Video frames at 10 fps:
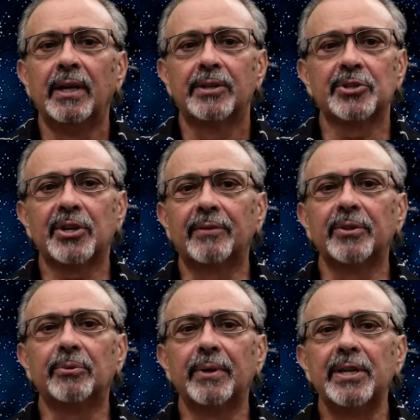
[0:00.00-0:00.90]
Discover
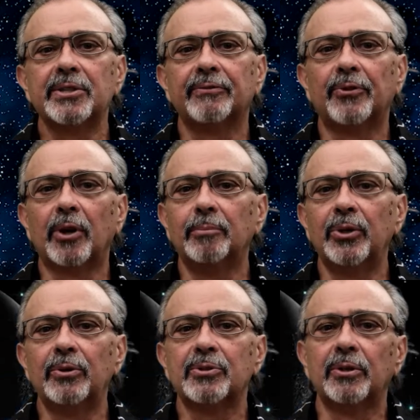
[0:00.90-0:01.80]
the reason for our
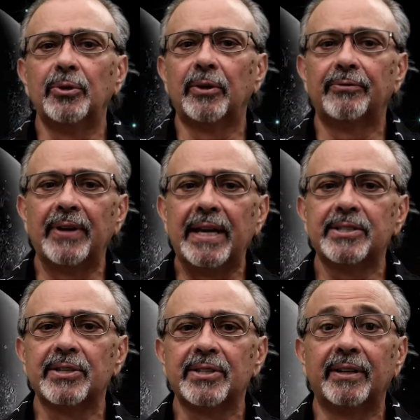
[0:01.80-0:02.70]
moon's lunar
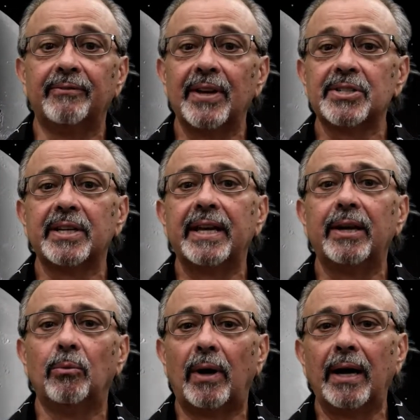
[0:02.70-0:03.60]
phases and
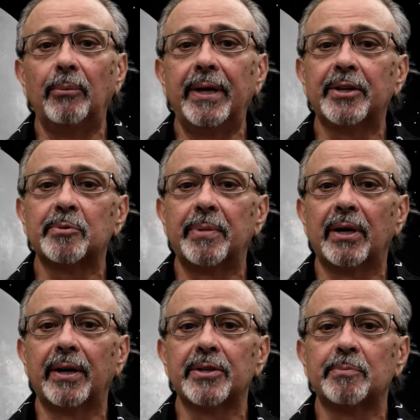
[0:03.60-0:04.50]
investigate why we
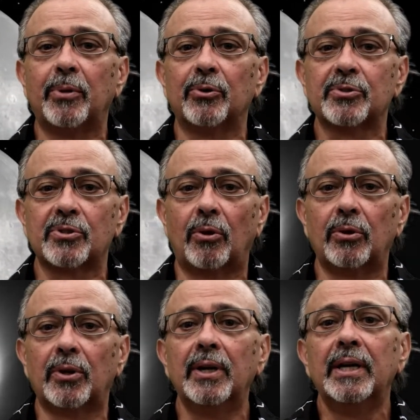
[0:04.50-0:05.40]
experience both
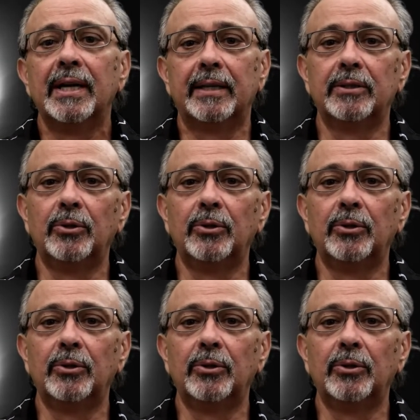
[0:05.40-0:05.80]
solar and